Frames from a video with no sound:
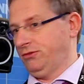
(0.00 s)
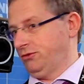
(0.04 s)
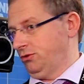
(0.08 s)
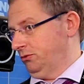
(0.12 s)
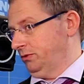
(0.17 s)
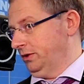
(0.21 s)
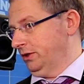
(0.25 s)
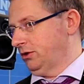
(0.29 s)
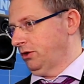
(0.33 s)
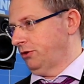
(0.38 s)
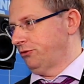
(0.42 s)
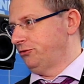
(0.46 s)

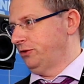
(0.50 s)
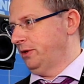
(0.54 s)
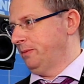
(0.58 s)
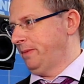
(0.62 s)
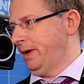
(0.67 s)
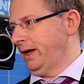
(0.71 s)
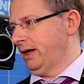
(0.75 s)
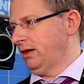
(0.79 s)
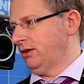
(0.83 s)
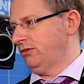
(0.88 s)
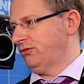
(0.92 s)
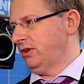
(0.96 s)
to recovery
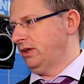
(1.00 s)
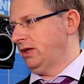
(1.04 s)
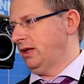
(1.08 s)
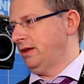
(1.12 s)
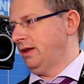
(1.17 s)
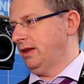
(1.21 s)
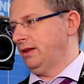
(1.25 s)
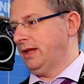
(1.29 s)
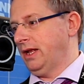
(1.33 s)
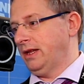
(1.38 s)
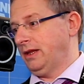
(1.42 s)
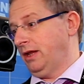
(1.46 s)
packets,
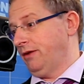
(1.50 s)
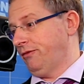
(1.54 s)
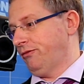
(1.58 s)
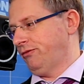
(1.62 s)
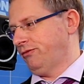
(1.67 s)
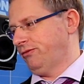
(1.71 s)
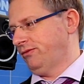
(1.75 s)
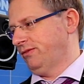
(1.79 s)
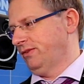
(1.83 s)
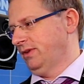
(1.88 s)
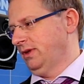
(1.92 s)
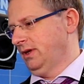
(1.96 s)
and then
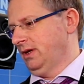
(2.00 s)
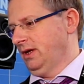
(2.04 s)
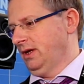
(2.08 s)
if